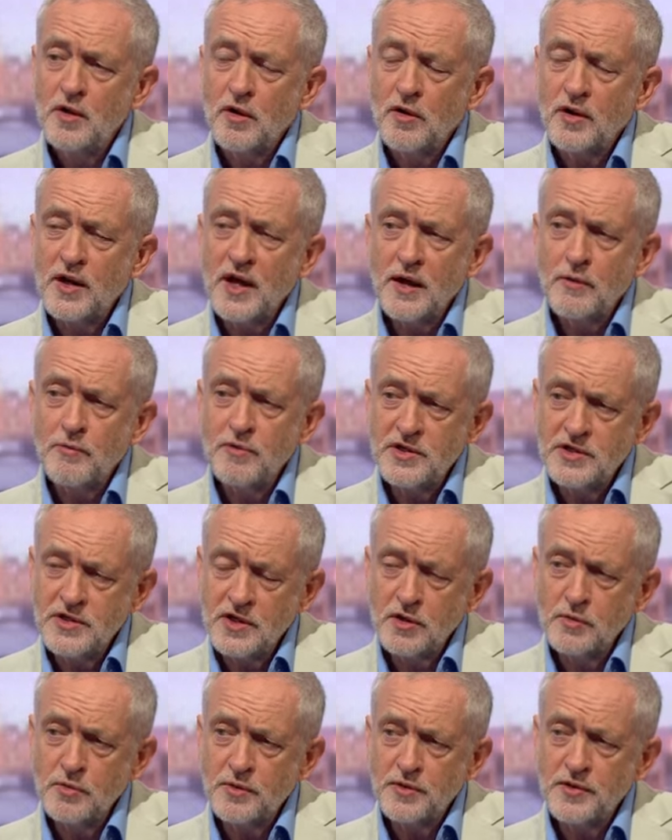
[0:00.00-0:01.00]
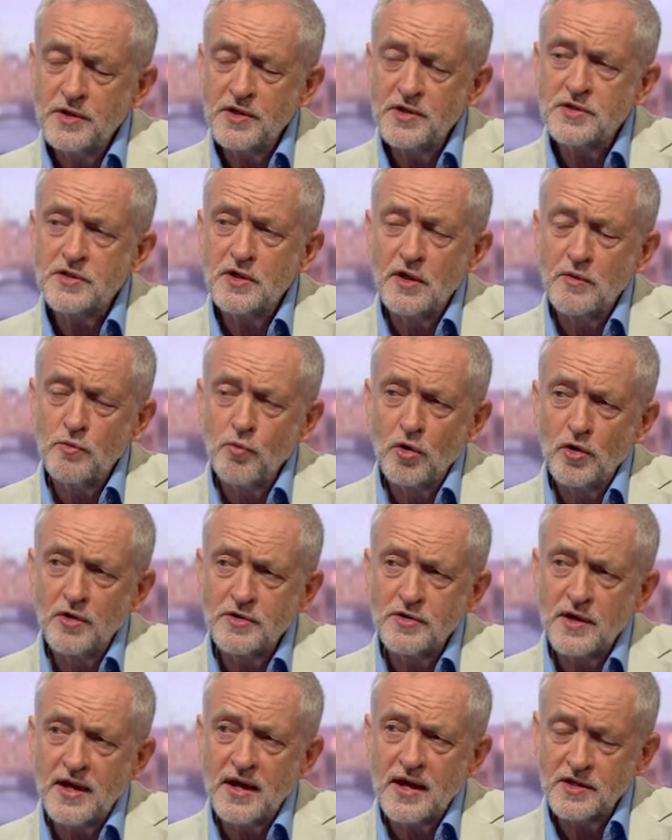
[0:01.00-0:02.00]
on how we deal with this and what
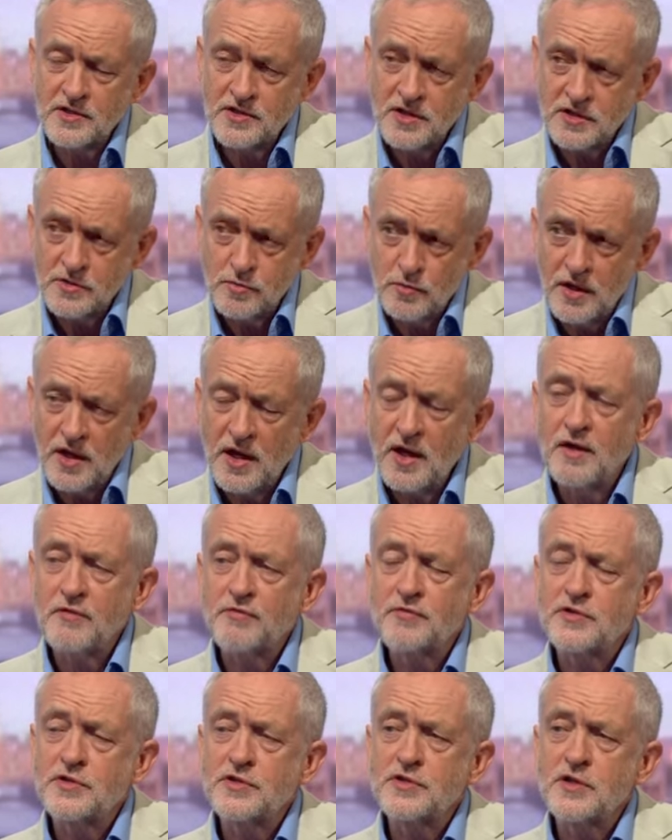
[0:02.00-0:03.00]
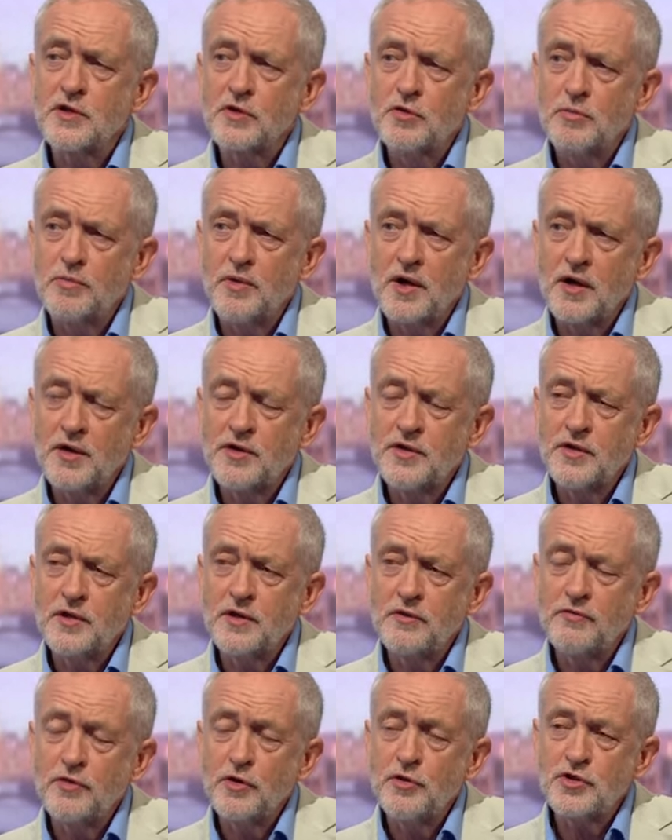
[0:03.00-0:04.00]
access we have to the single market in
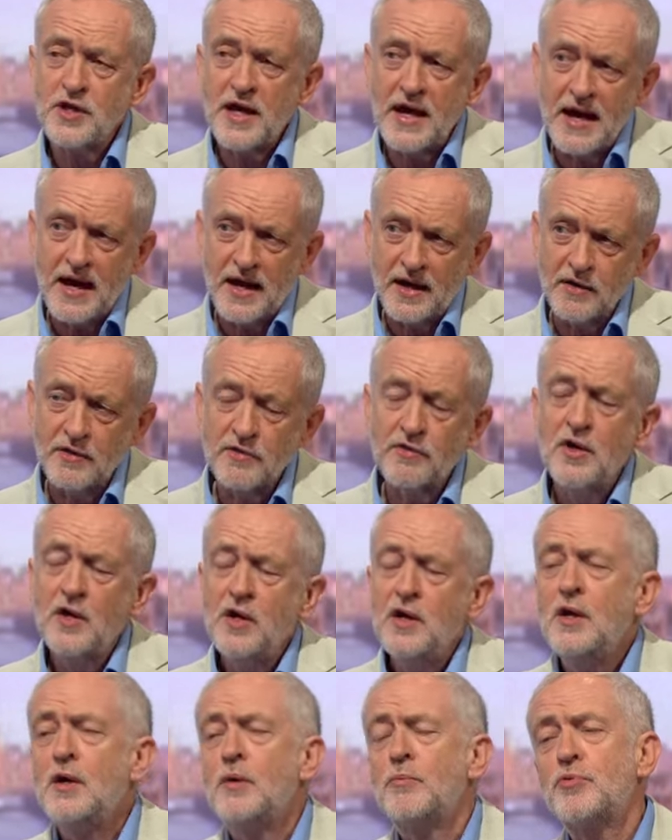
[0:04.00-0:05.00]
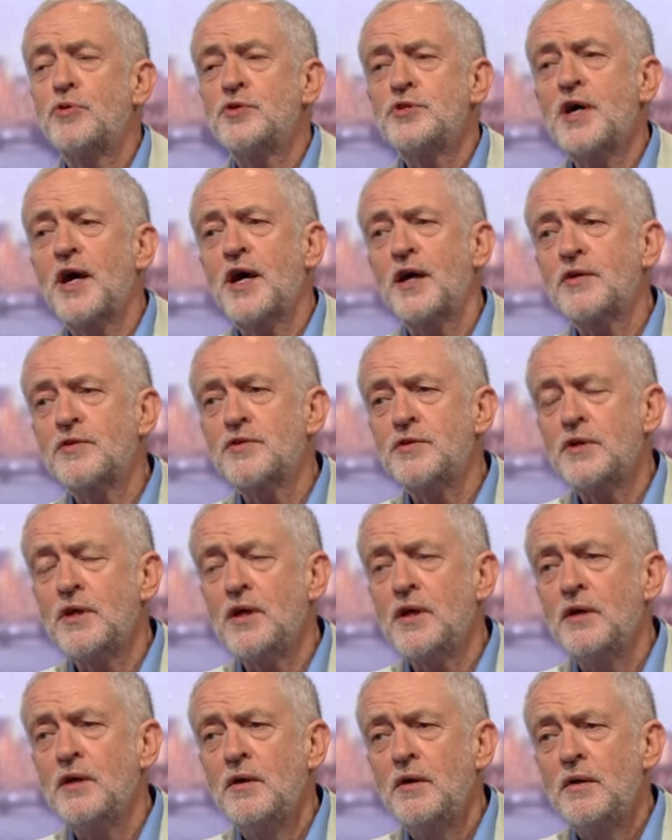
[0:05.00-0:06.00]
the future and protect
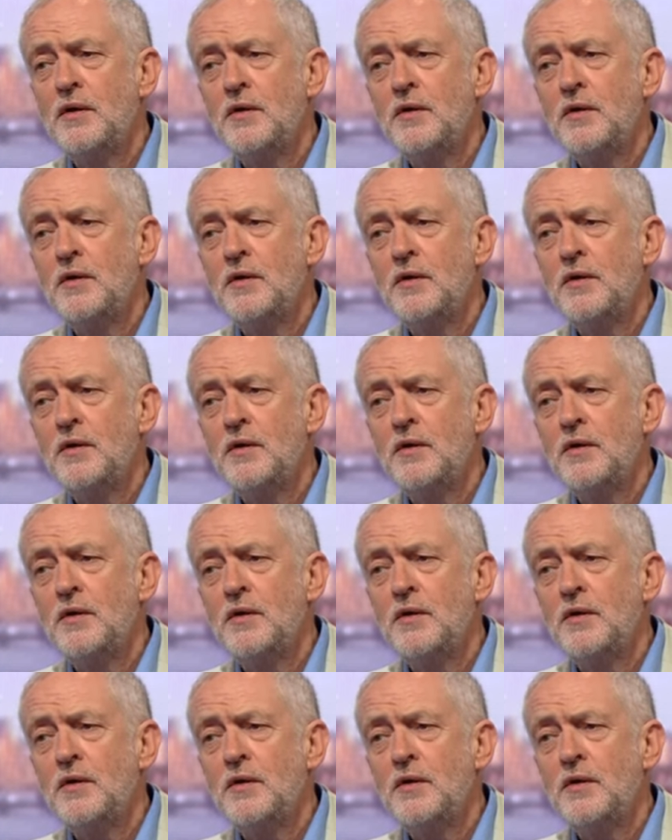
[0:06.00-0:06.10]
the